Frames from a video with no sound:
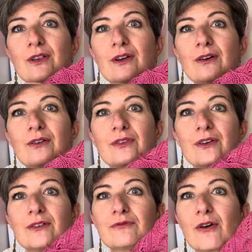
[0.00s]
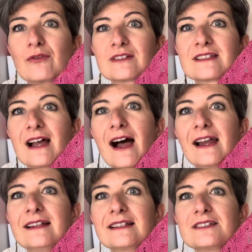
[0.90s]
the on the wrong
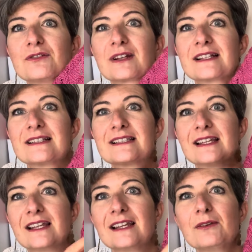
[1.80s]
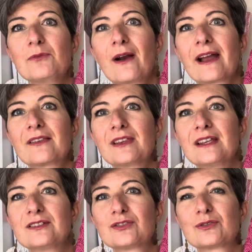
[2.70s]
side as you can see where
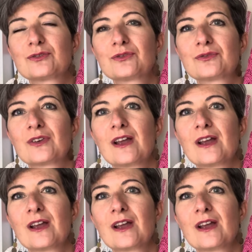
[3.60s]
these sort of